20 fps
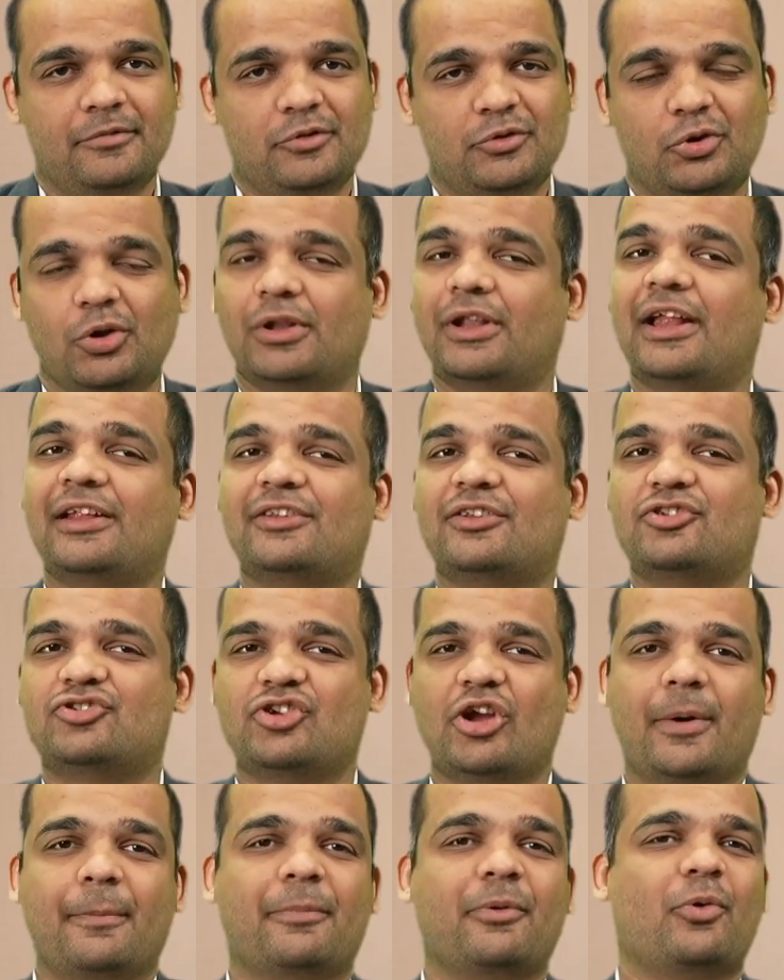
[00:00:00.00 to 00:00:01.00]
So let's
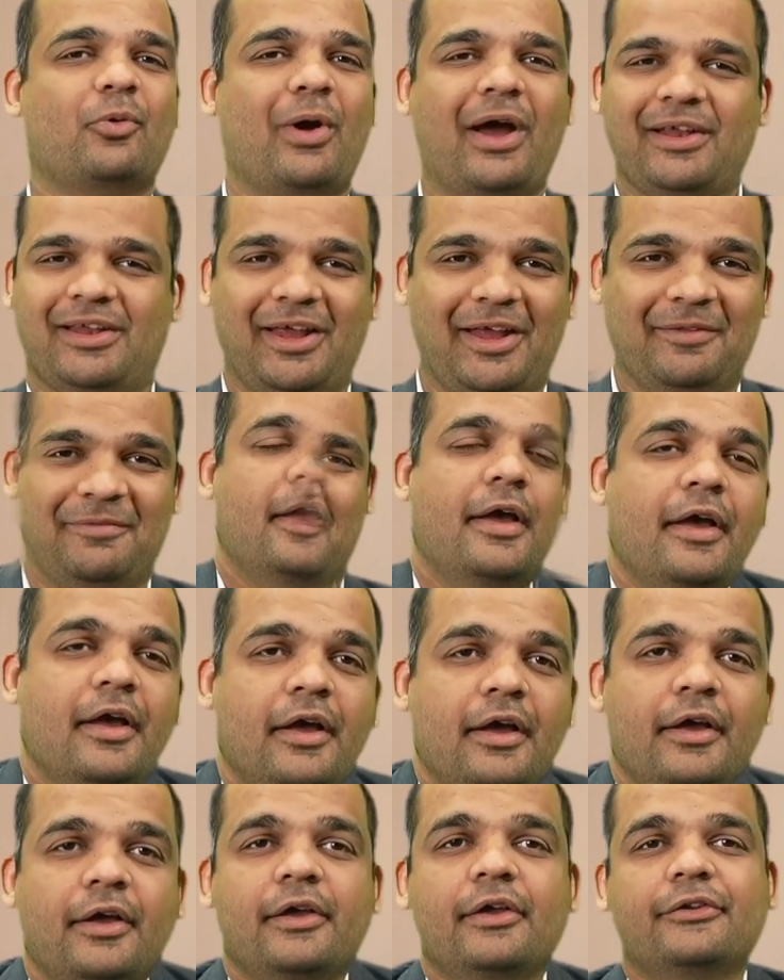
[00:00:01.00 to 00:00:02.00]
jump right in.
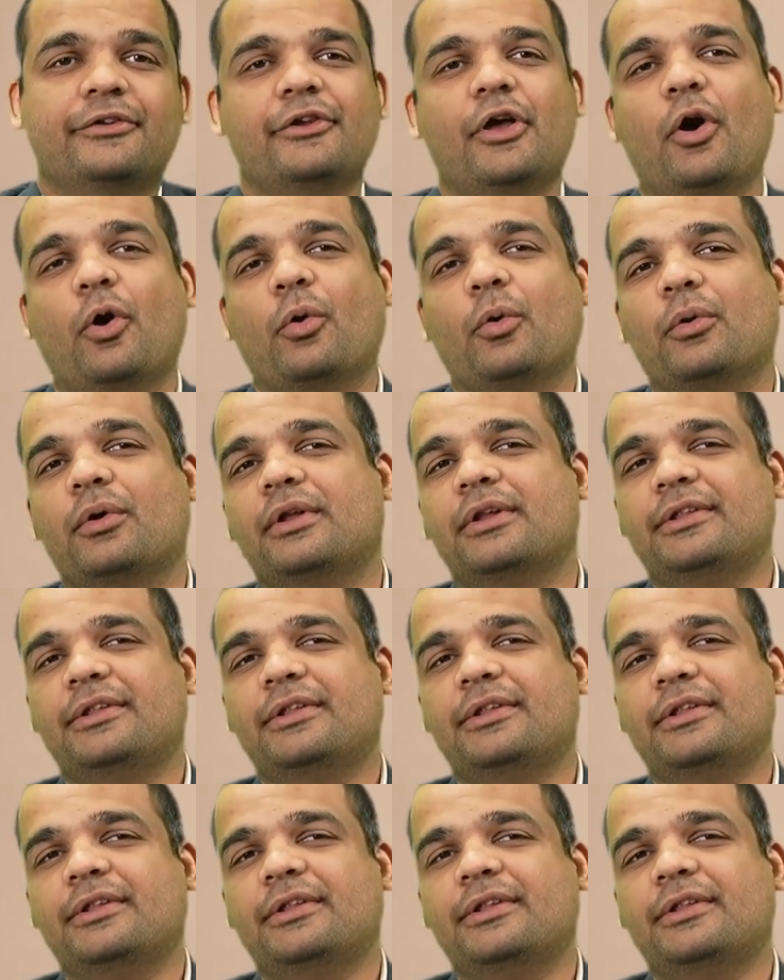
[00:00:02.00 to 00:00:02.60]
So